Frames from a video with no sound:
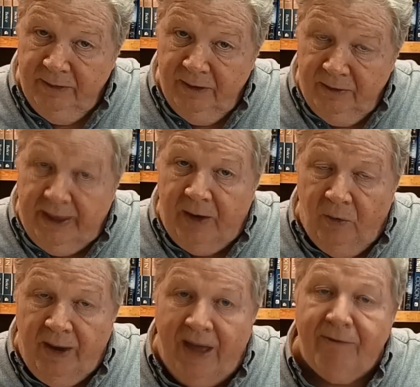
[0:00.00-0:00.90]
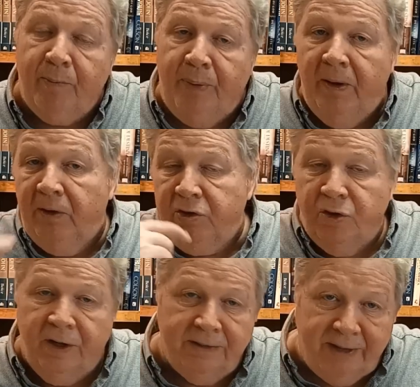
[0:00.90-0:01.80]
They don't have a pill that
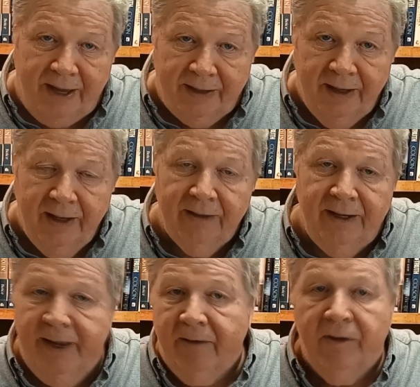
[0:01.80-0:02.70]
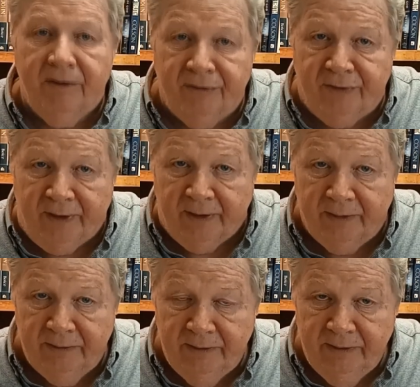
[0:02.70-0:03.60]
you can take to get rid of fear.
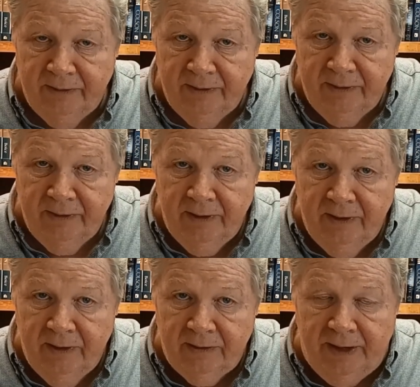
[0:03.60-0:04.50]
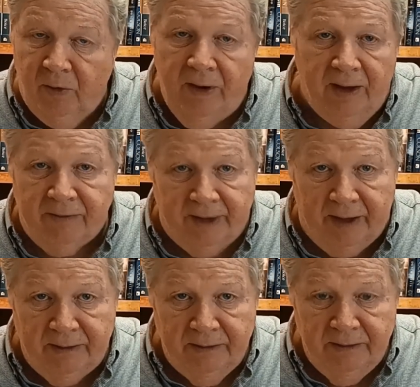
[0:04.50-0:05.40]
That's right. They don't have
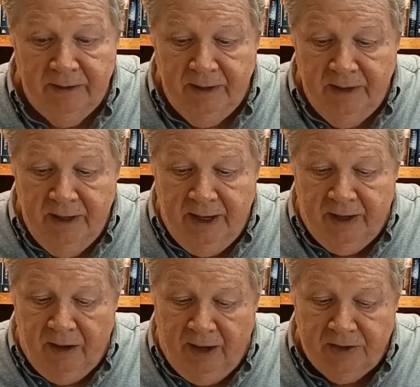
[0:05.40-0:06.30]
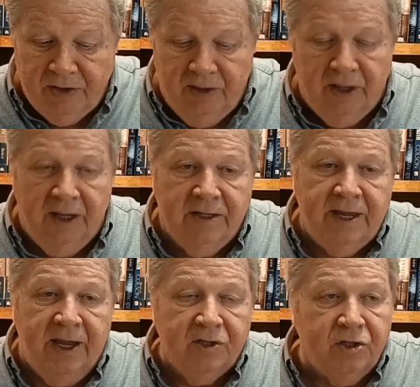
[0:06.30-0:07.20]
that. And God is going to
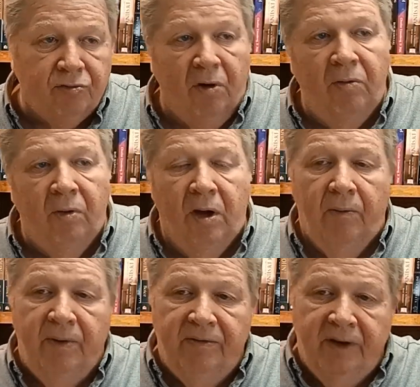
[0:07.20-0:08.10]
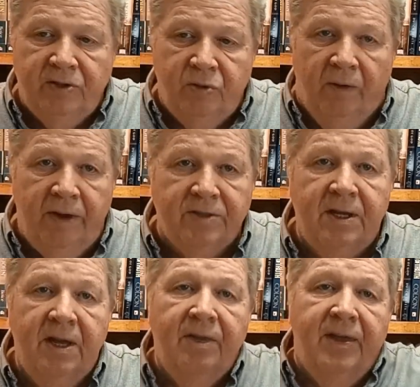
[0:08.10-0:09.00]
take us through. We're going to be
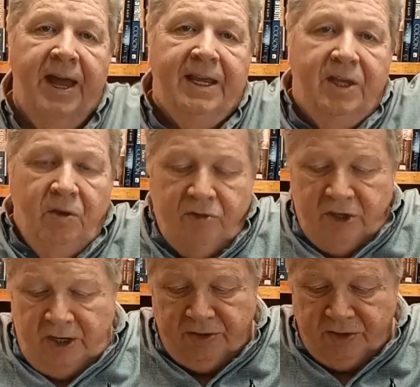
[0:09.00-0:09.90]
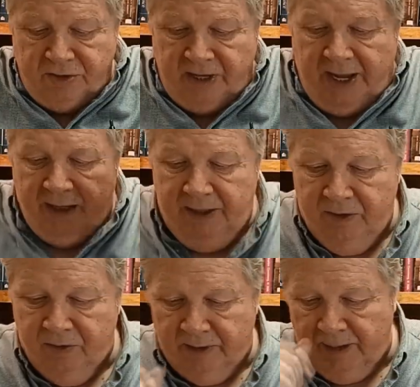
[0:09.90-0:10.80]
victorious Thank you, Jesus.
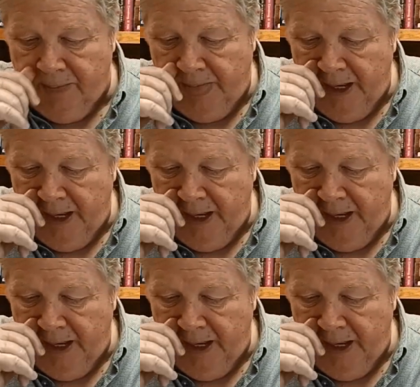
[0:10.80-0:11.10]
Hallelujah.